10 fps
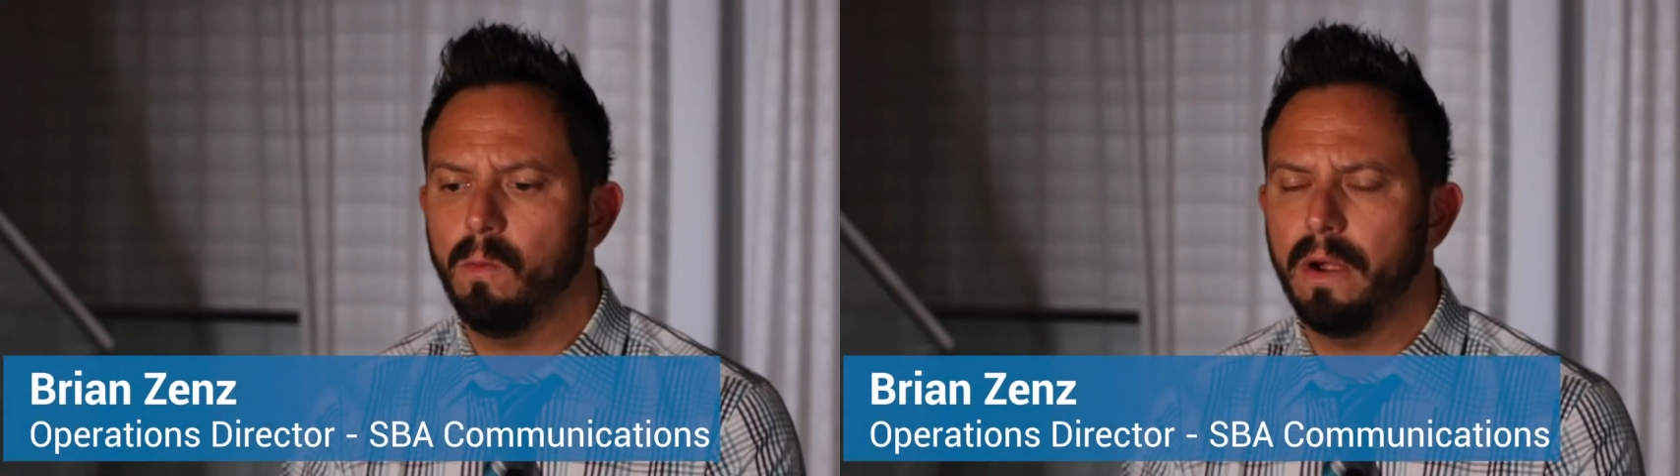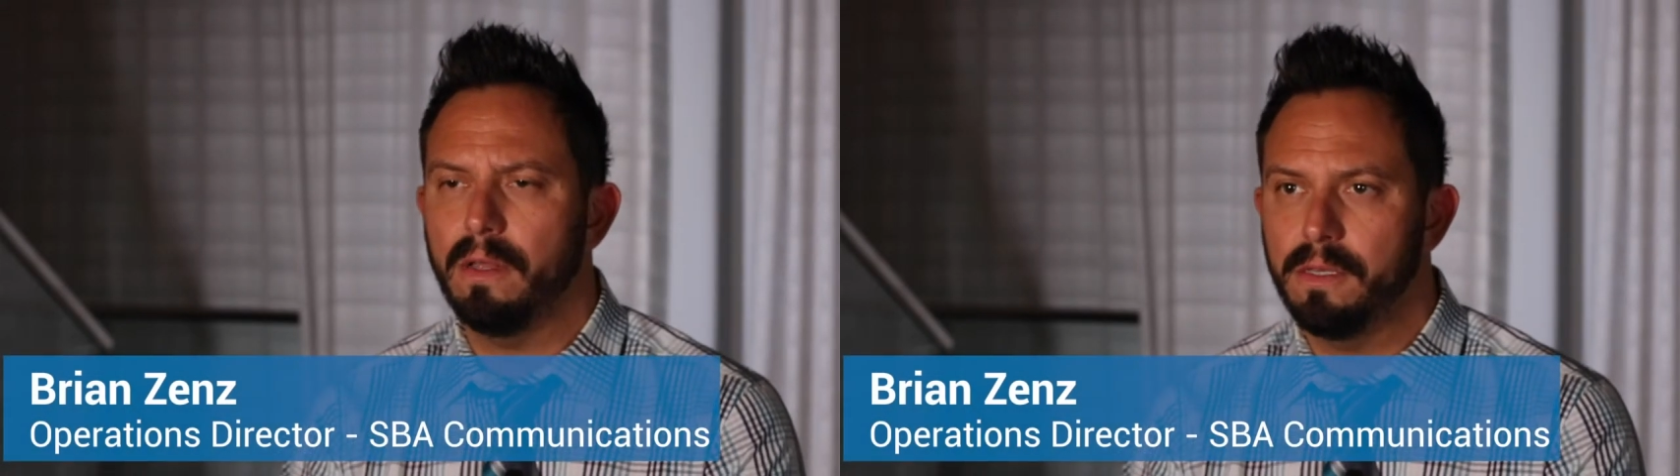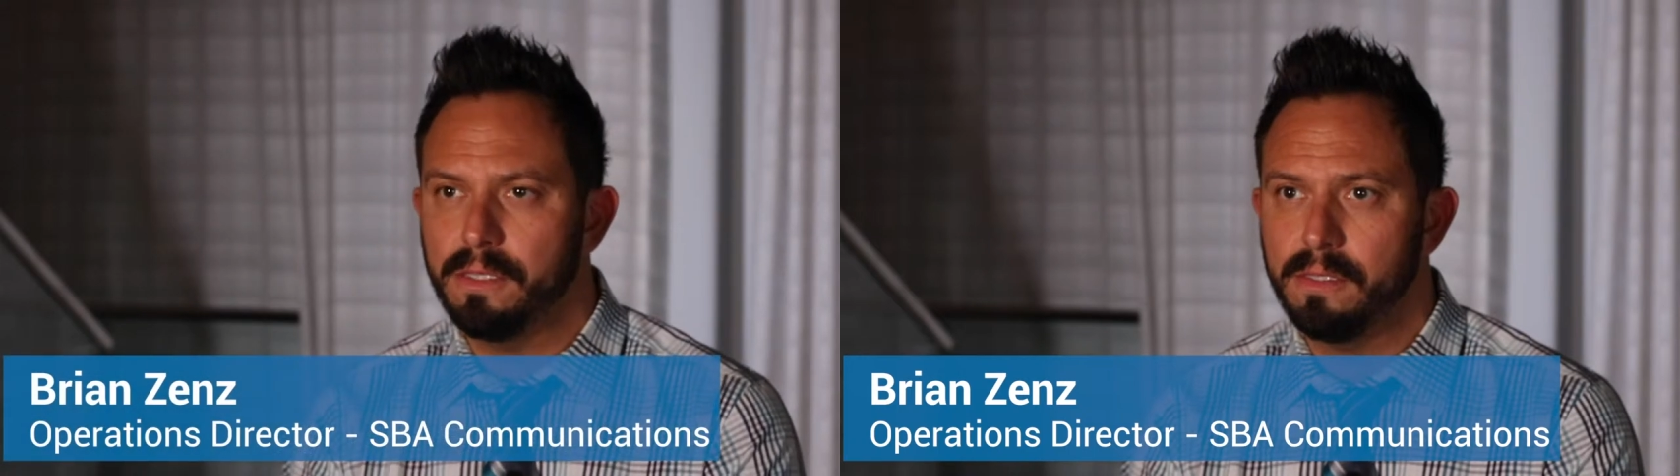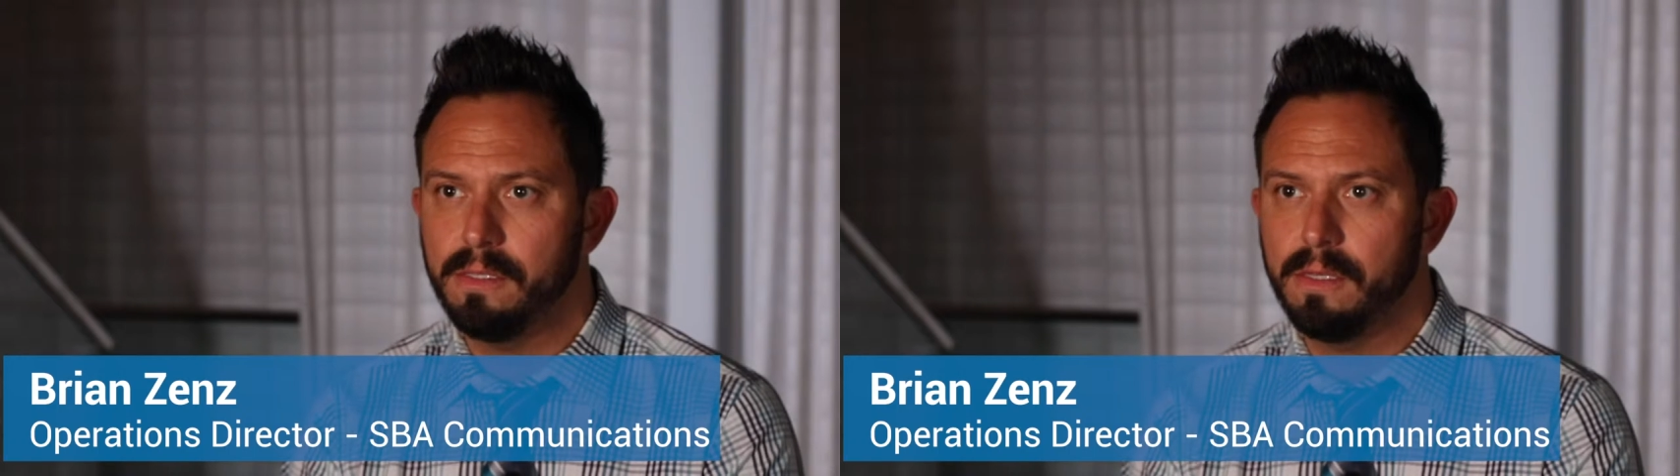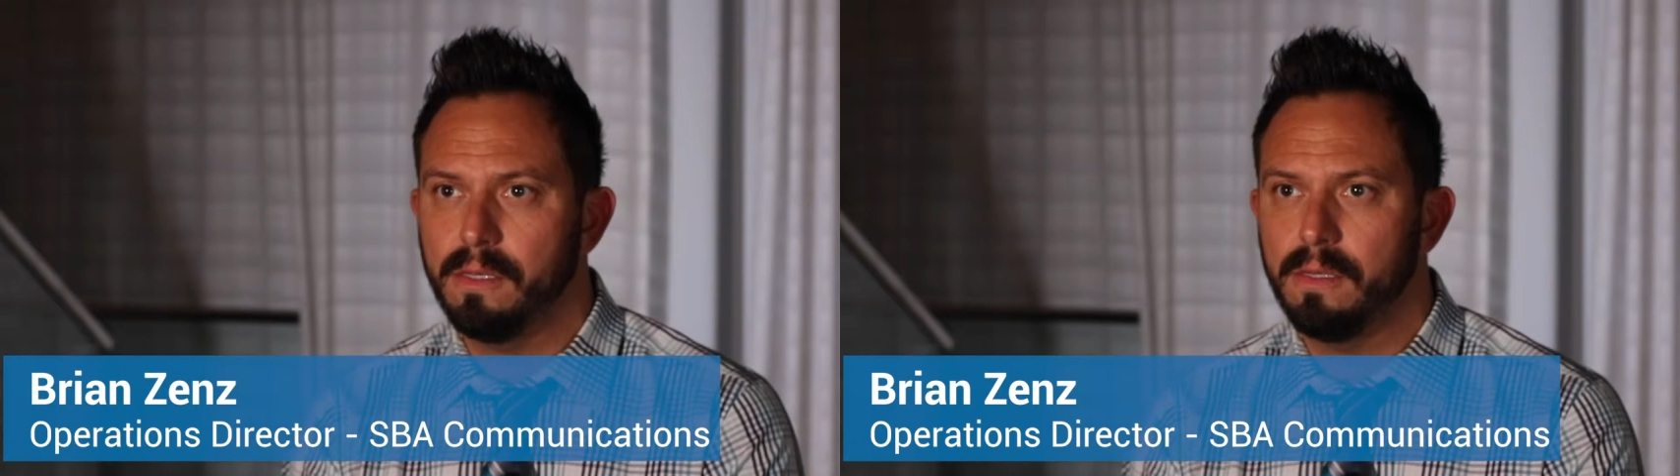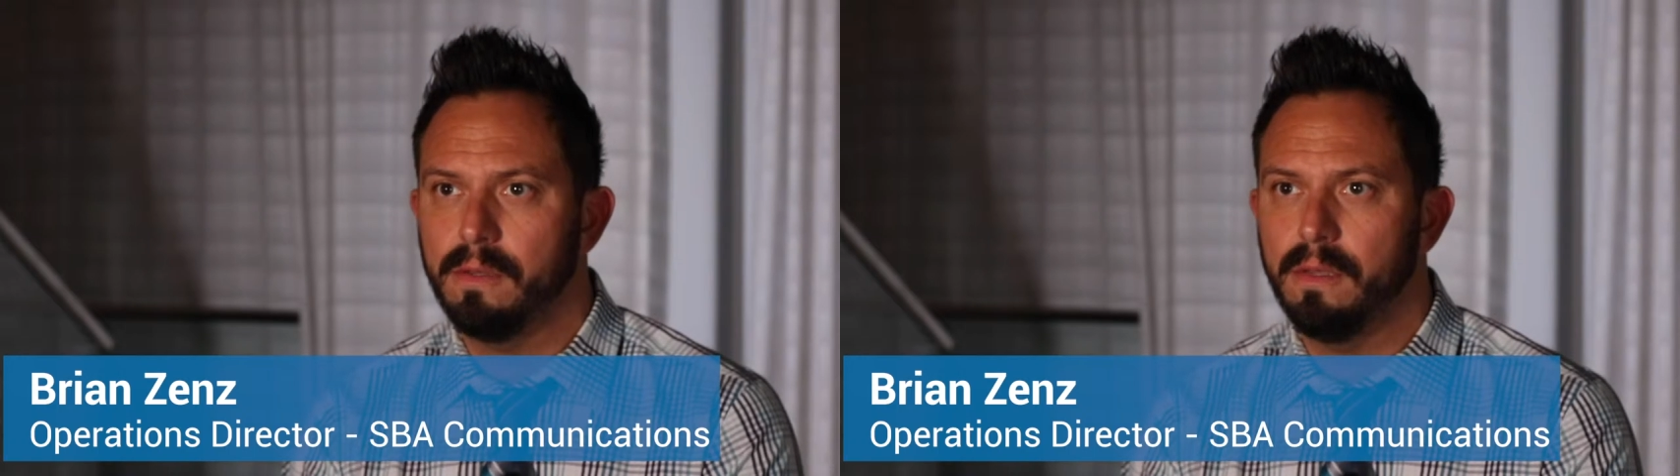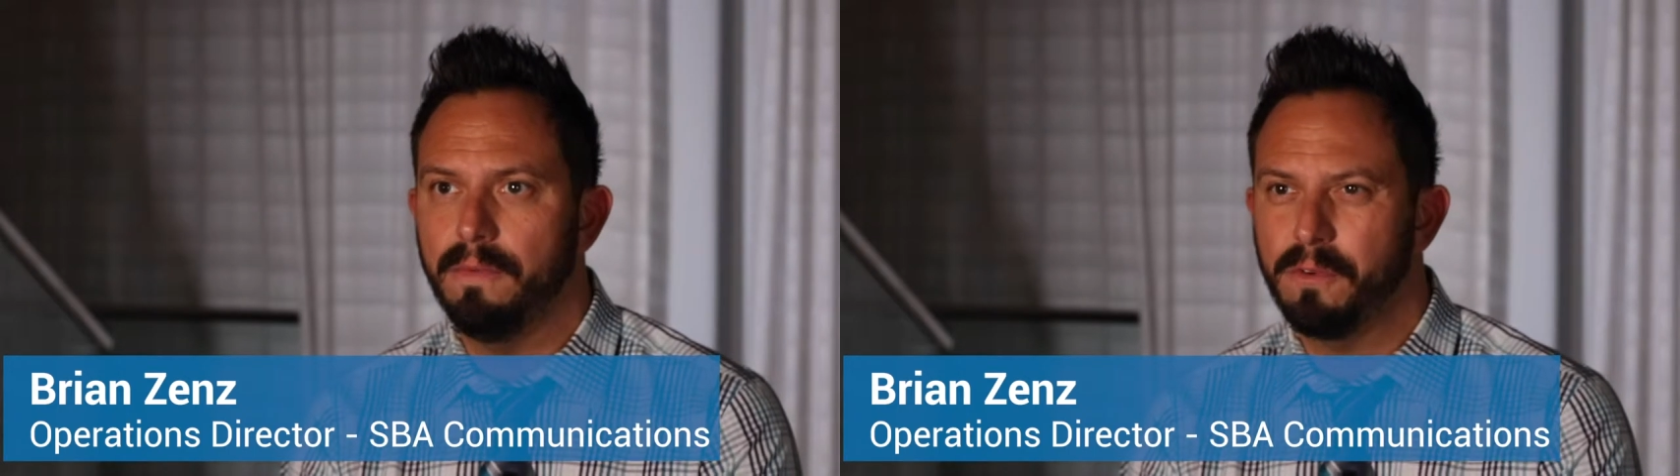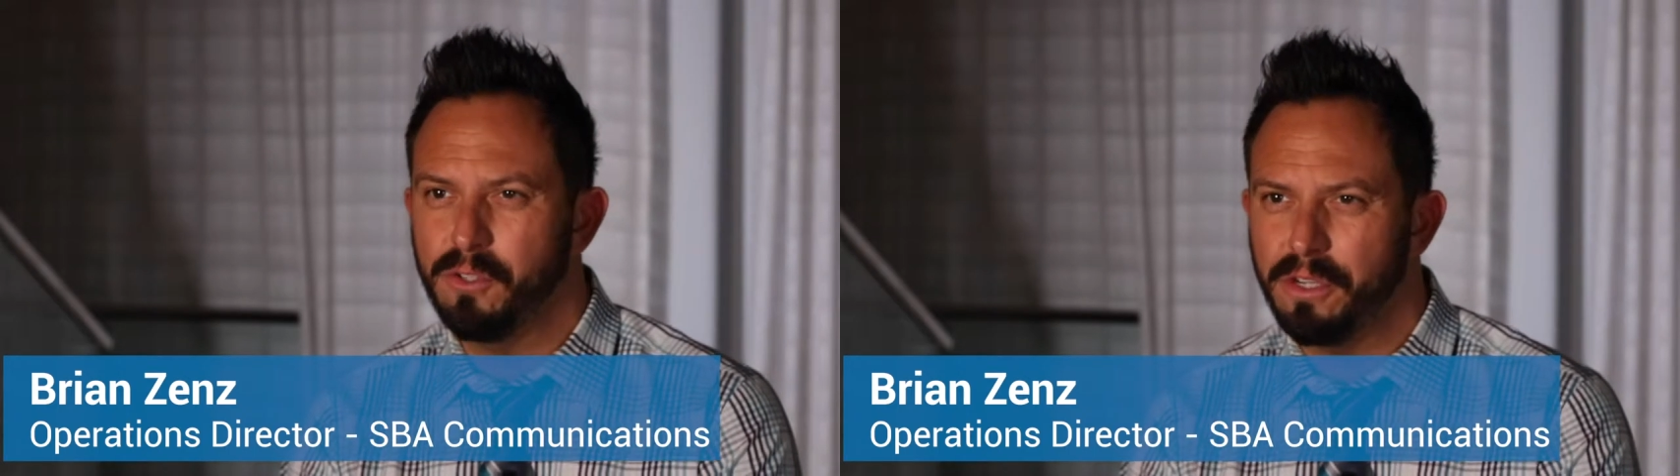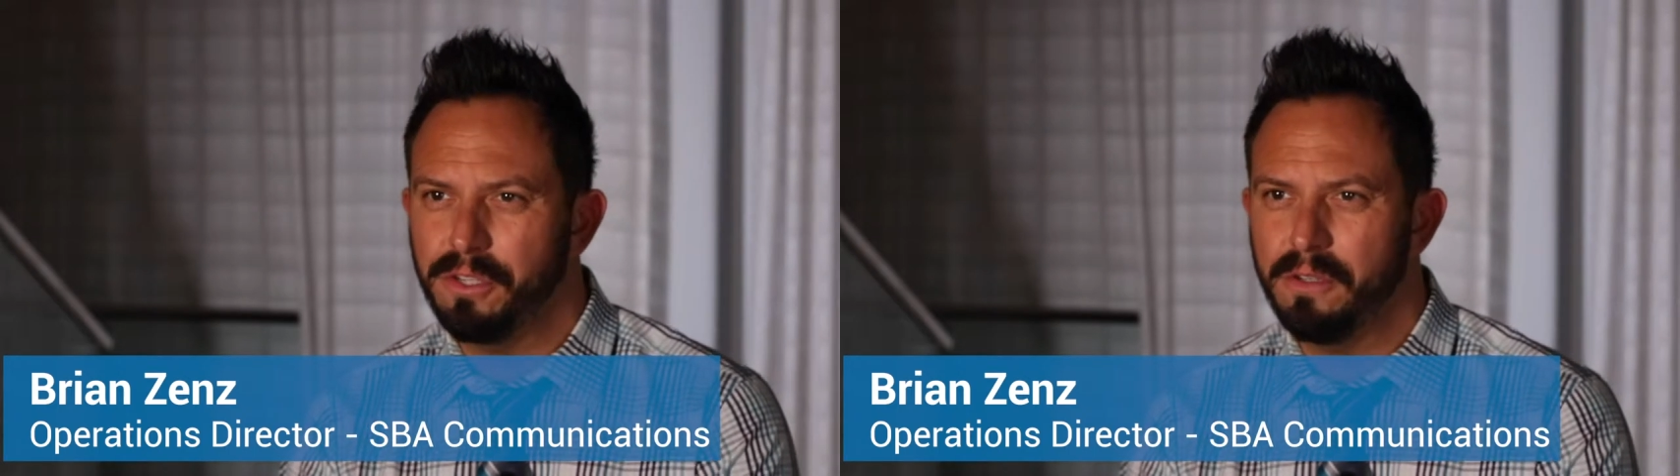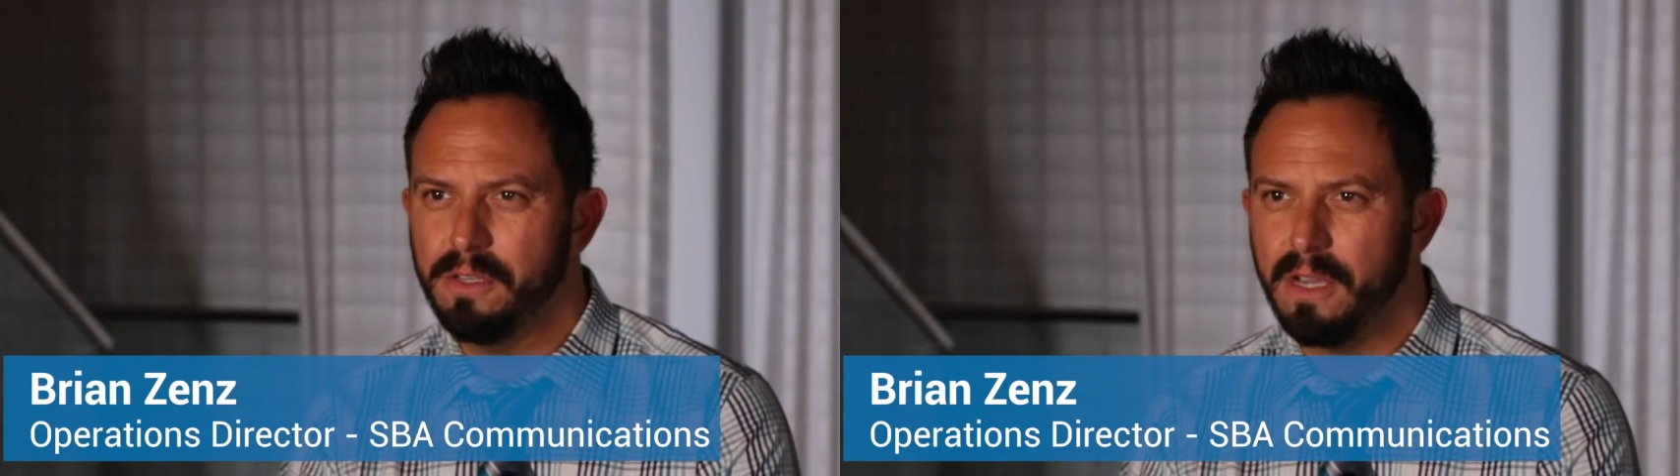wireless infrastructure,